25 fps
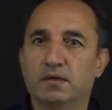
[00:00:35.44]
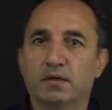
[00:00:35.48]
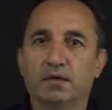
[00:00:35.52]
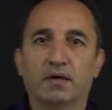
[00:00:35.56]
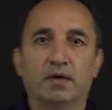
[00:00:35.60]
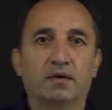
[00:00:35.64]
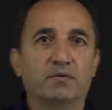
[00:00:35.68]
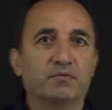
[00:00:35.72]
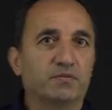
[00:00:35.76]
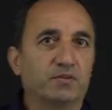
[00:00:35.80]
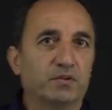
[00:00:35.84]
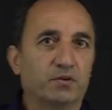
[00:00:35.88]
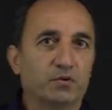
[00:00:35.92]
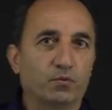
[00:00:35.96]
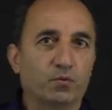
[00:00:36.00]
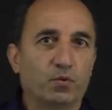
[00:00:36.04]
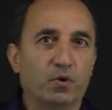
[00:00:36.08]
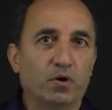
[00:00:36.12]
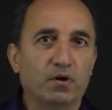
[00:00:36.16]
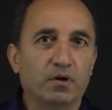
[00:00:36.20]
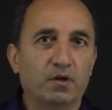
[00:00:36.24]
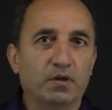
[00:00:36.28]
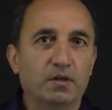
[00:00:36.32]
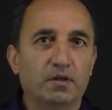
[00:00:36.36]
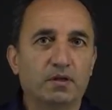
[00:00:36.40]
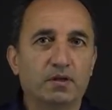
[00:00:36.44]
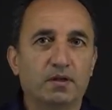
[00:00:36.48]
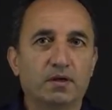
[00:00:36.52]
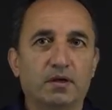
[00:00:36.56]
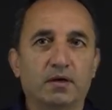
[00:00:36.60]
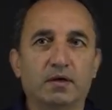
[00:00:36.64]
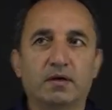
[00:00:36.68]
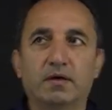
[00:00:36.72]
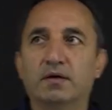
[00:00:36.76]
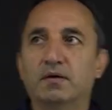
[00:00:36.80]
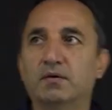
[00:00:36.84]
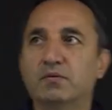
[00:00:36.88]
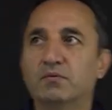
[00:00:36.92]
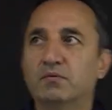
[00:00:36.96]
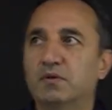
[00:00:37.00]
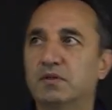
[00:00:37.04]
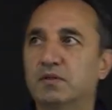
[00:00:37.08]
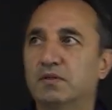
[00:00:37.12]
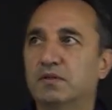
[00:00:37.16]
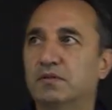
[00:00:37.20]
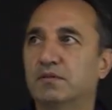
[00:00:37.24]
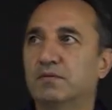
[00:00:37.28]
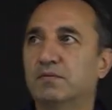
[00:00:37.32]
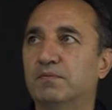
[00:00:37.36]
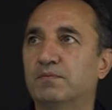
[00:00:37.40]
after a while with
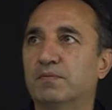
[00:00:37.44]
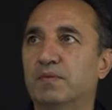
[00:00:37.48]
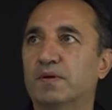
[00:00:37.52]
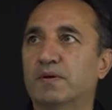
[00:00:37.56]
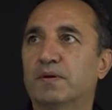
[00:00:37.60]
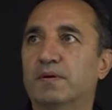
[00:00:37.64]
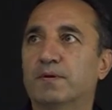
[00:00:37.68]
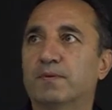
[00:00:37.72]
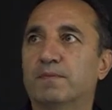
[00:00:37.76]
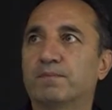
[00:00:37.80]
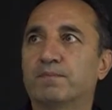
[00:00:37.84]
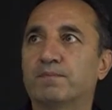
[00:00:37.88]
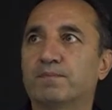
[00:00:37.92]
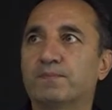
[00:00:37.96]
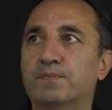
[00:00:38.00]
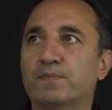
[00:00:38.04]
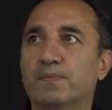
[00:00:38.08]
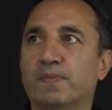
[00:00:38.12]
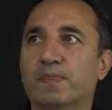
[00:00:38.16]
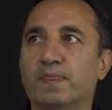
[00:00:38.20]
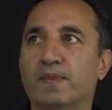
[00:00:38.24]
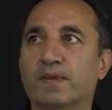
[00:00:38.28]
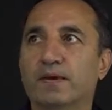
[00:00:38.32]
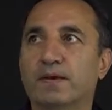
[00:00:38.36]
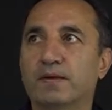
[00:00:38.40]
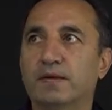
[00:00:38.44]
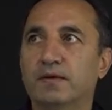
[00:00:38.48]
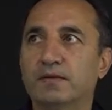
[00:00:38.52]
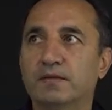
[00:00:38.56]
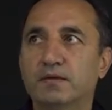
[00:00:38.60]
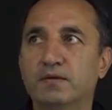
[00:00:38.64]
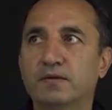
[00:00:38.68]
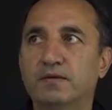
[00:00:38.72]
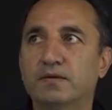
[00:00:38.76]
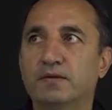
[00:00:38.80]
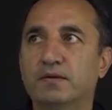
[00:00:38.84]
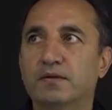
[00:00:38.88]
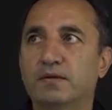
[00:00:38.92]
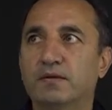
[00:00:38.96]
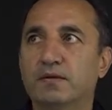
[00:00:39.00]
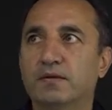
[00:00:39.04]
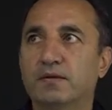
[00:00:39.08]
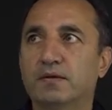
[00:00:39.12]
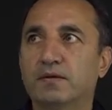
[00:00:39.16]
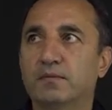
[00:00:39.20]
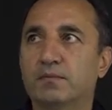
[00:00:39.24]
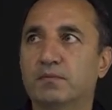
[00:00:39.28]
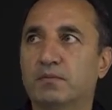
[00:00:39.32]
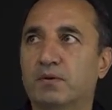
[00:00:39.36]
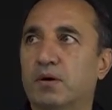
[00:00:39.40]
another
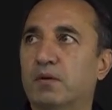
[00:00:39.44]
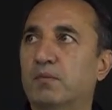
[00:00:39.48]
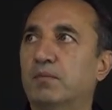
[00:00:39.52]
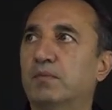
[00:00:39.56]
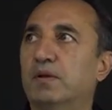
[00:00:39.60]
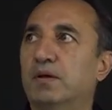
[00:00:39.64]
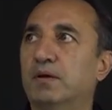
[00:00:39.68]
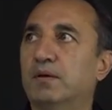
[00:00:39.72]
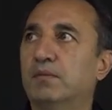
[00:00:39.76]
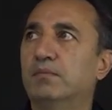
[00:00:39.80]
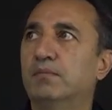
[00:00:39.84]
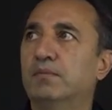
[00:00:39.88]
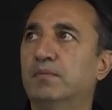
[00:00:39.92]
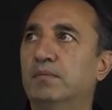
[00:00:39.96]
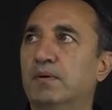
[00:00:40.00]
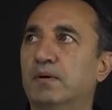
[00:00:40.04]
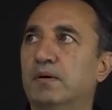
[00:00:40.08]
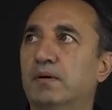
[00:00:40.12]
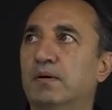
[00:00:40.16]
problem.